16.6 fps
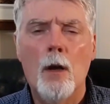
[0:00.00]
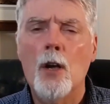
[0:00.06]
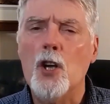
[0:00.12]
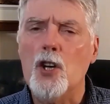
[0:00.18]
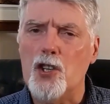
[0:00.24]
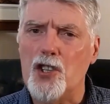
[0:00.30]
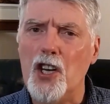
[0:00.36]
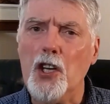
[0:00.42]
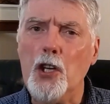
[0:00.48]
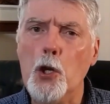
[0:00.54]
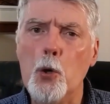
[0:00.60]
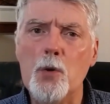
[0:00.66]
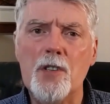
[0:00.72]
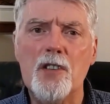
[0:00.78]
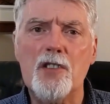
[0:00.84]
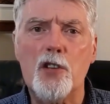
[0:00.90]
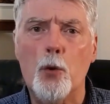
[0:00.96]
she
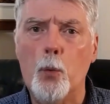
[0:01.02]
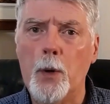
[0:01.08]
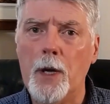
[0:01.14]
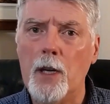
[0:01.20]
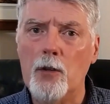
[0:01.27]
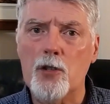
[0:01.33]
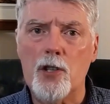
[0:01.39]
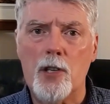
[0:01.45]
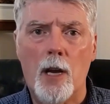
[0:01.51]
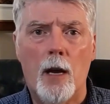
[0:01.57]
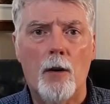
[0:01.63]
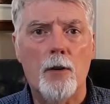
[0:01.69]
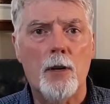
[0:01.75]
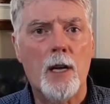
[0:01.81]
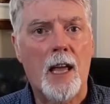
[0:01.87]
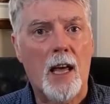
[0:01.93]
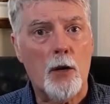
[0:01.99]
uses a wheelchair
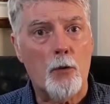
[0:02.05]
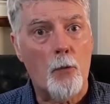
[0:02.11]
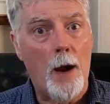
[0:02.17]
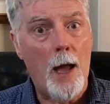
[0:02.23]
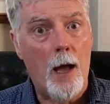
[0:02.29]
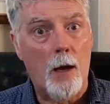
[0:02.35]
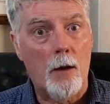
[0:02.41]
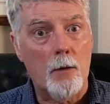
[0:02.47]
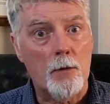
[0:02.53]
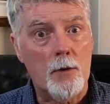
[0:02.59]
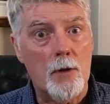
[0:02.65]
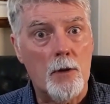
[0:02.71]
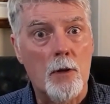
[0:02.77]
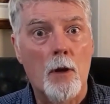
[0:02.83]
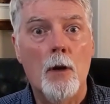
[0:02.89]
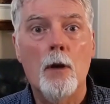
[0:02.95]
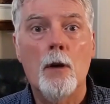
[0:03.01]
to get around.
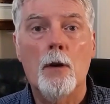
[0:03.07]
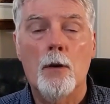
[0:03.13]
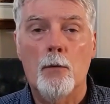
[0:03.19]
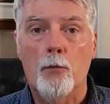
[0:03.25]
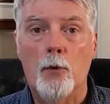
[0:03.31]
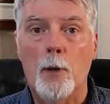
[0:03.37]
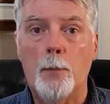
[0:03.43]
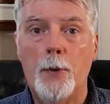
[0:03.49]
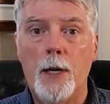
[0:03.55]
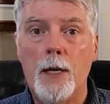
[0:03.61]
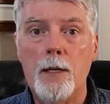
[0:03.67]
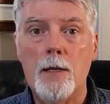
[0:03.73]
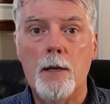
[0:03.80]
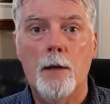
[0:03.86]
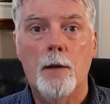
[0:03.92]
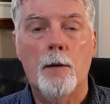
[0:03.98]
Repeat.